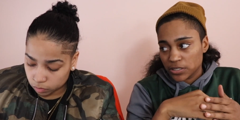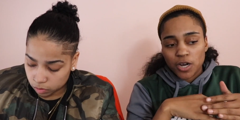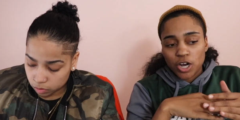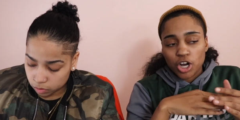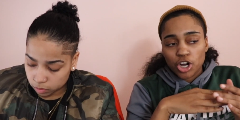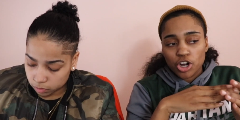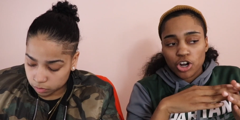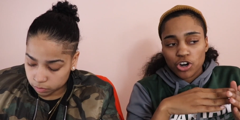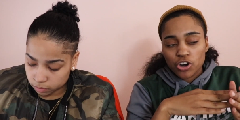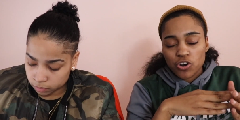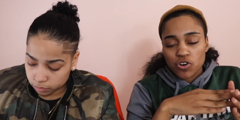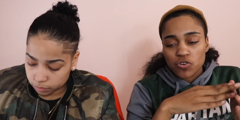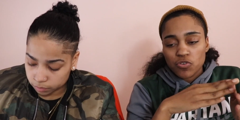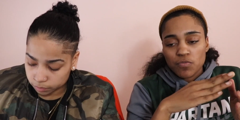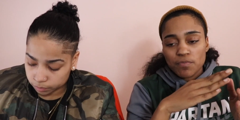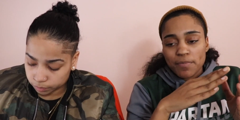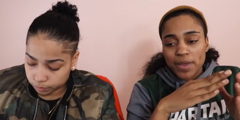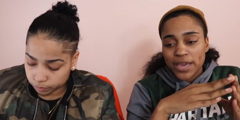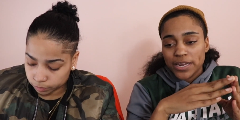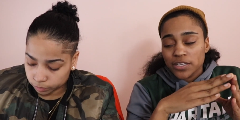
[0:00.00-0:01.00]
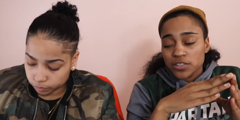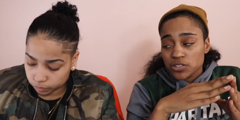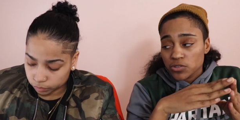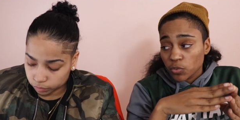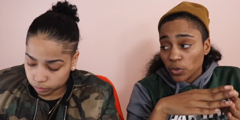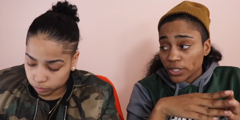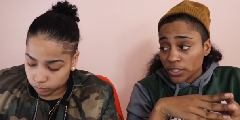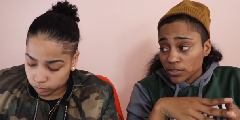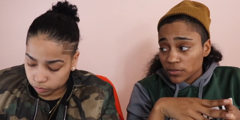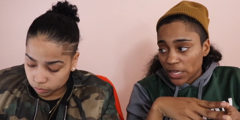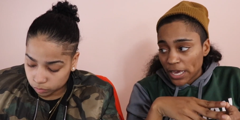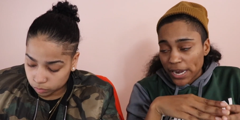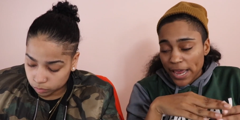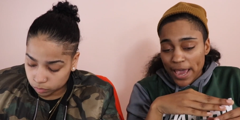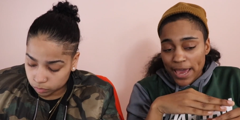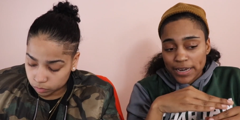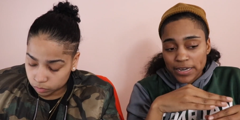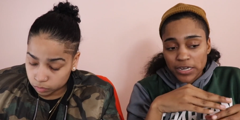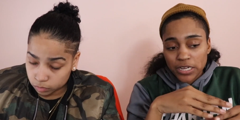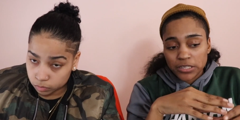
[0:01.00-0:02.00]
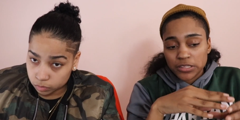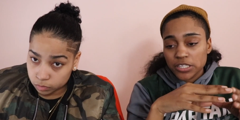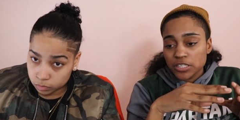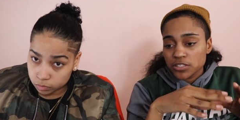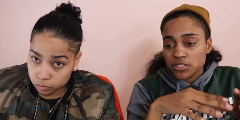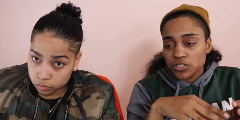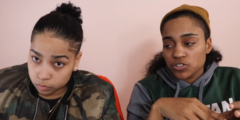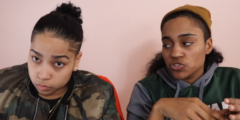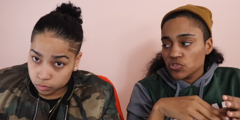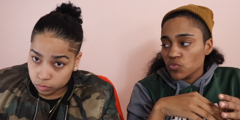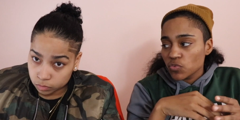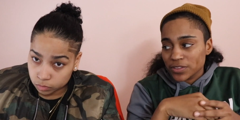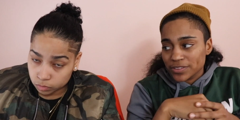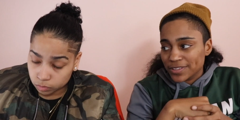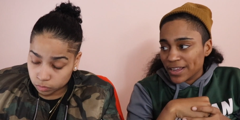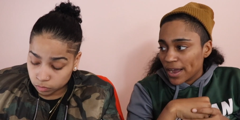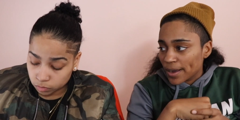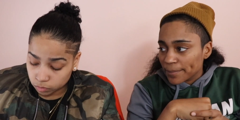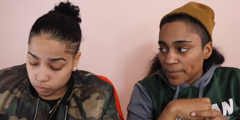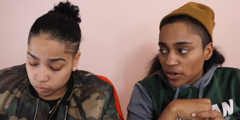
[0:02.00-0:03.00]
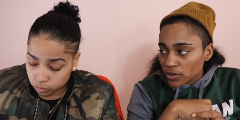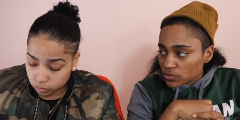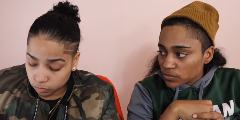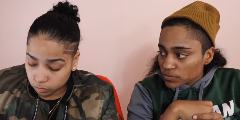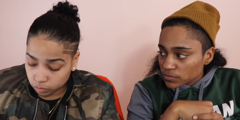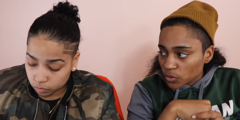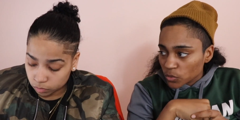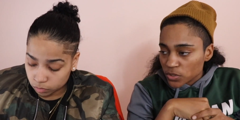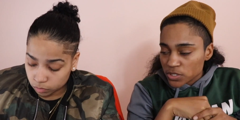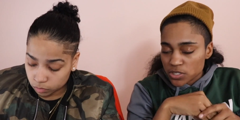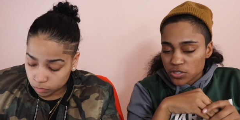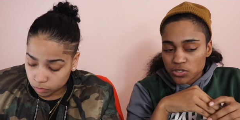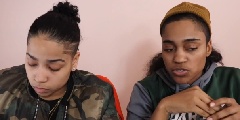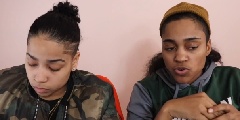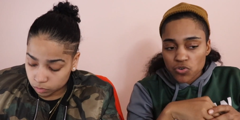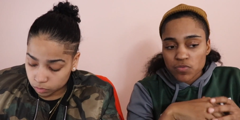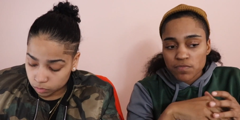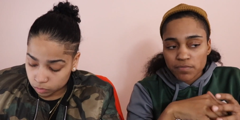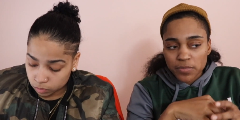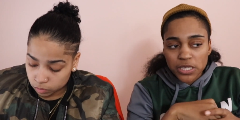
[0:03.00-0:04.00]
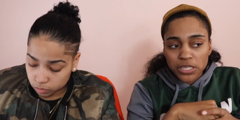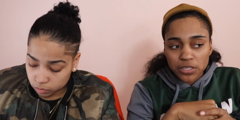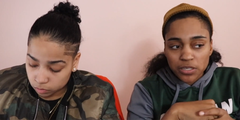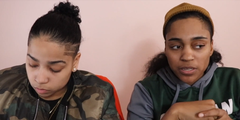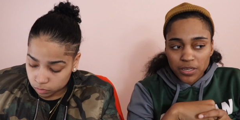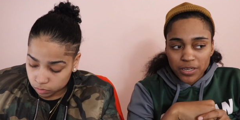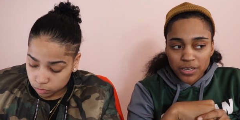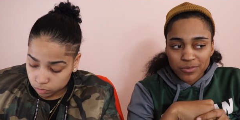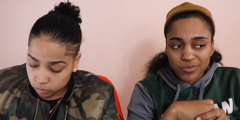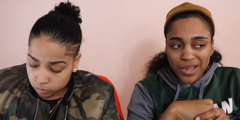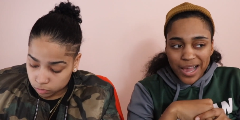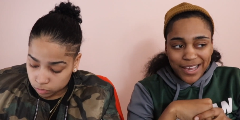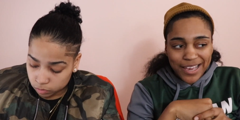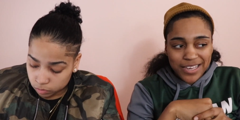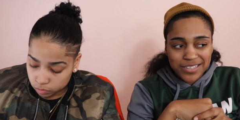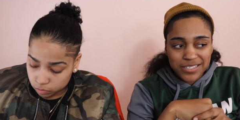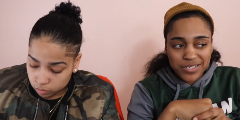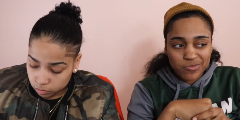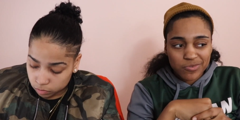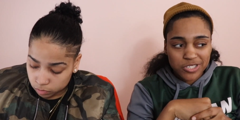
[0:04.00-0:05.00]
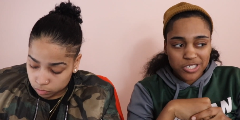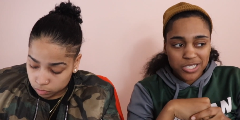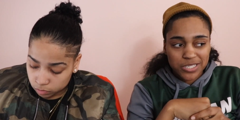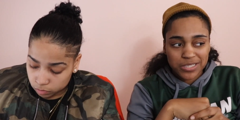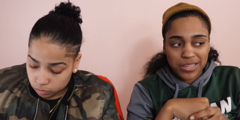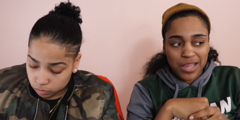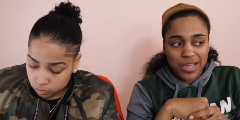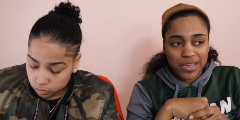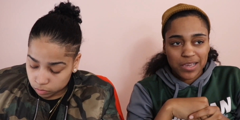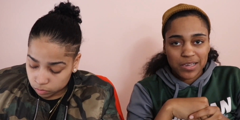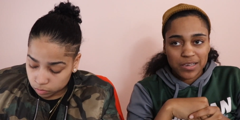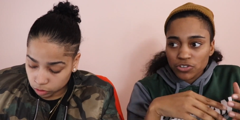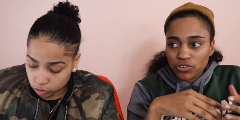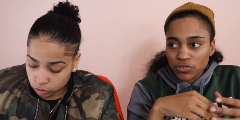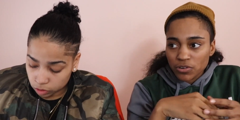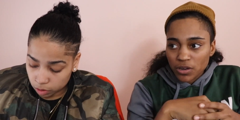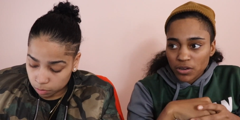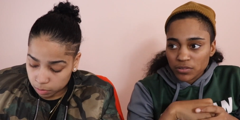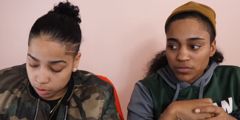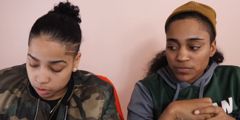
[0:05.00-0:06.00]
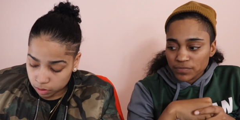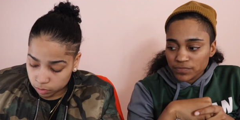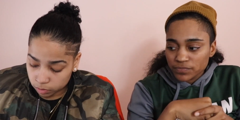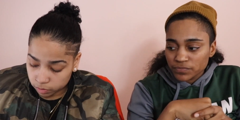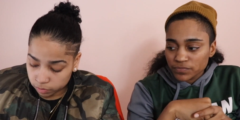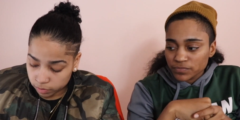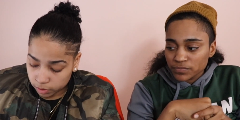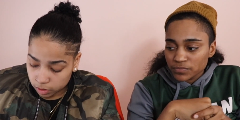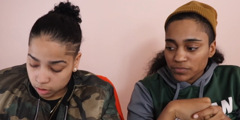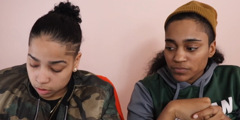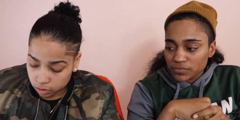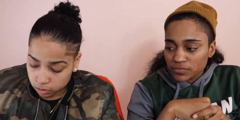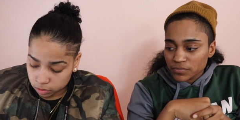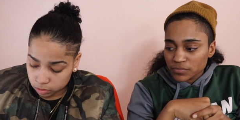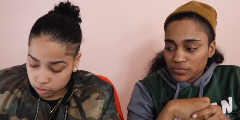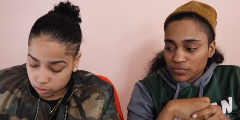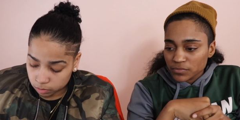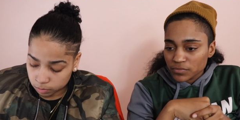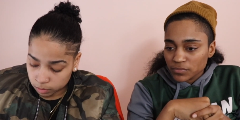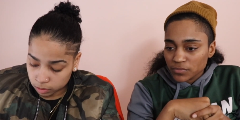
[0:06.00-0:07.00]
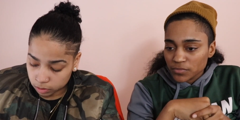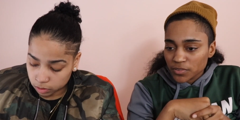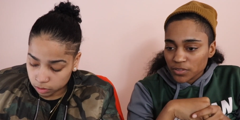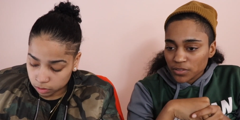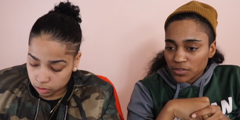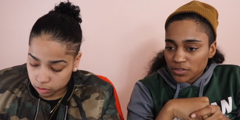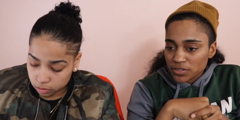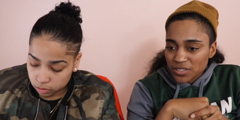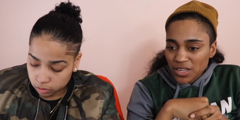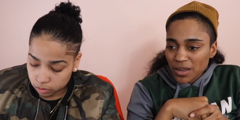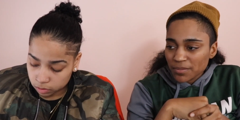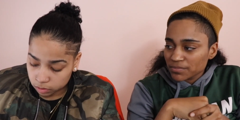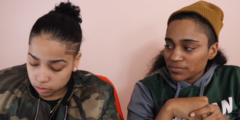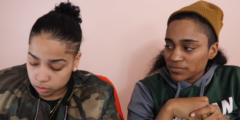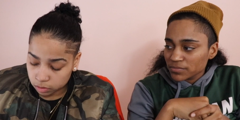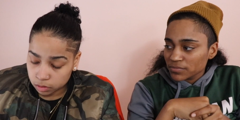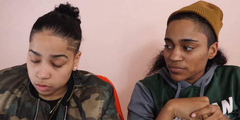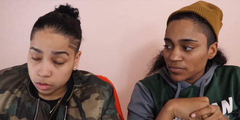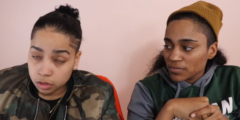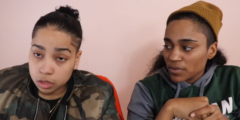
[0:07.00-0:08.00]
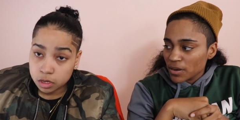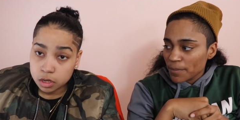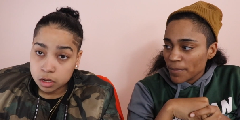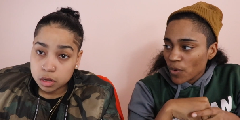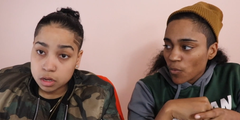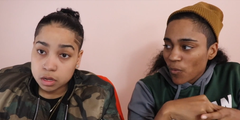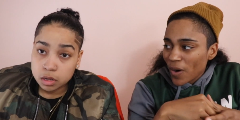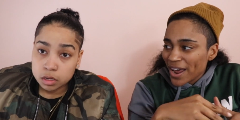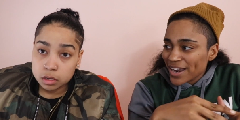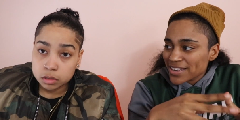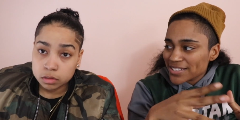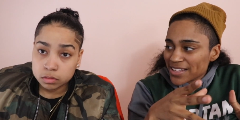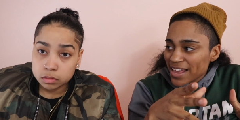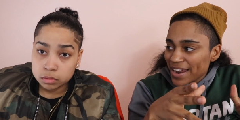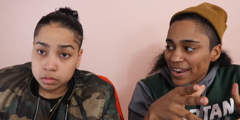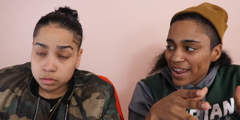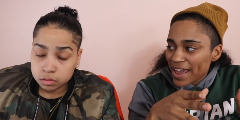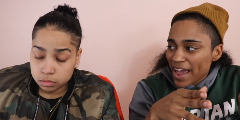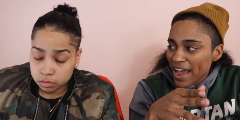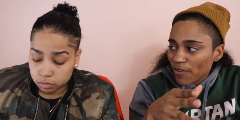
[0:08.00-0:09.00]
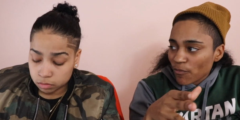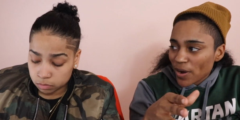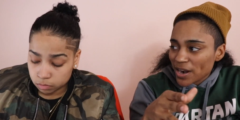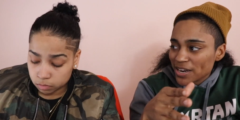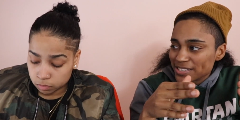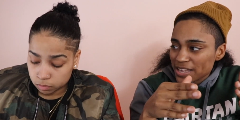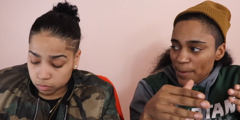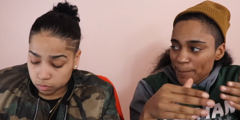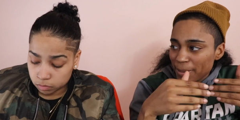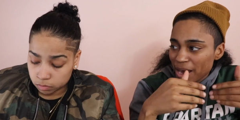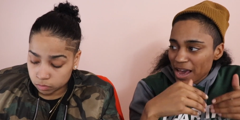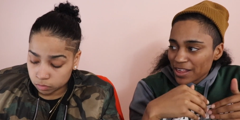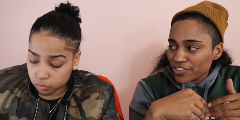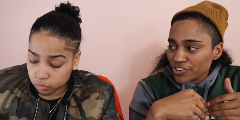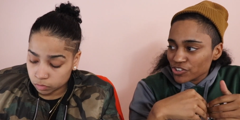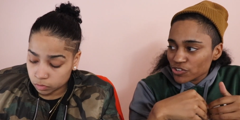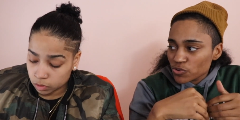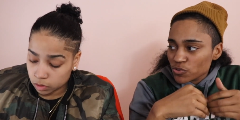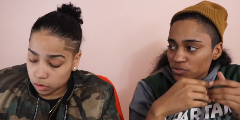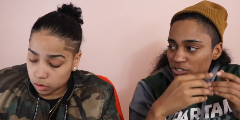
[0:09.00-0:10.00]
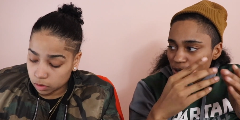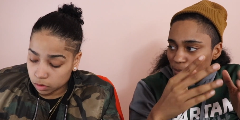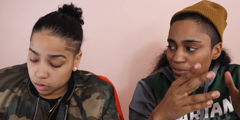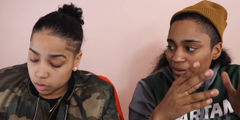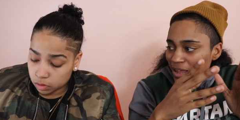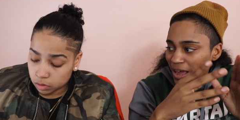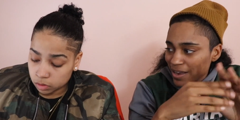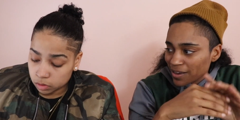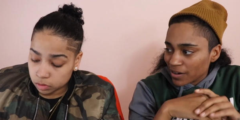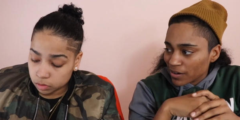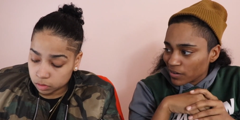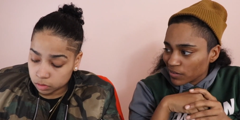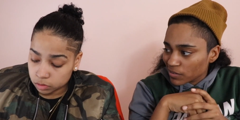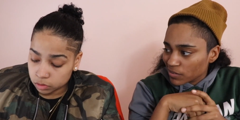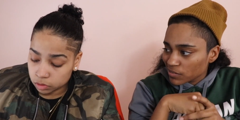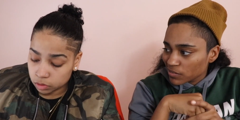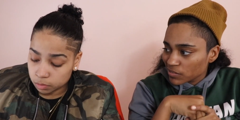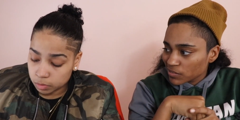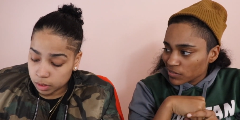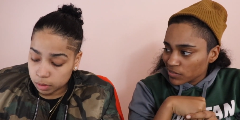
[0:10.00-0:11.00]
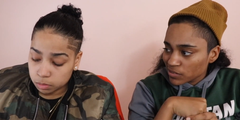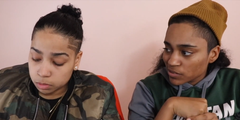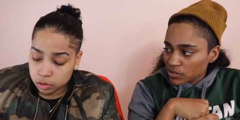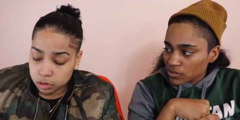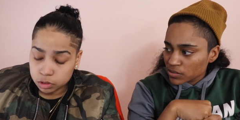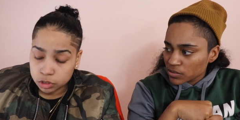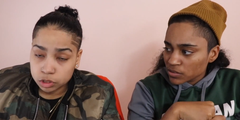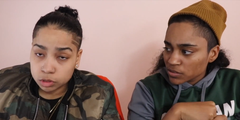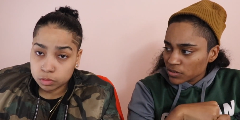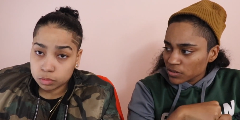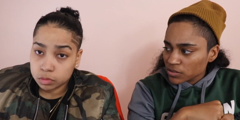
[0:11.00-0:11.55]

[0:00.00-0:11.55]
Speaker 1: it. A girl made a tweet that had nothing to do with Damo. It was to Mila. And it, I guess it was just like, you, you know.
Speaker 2: Mila was fine. Something like that. Something.
Speaker 1: But why does that why does that bother you to block her? So
Speaker 2: maybe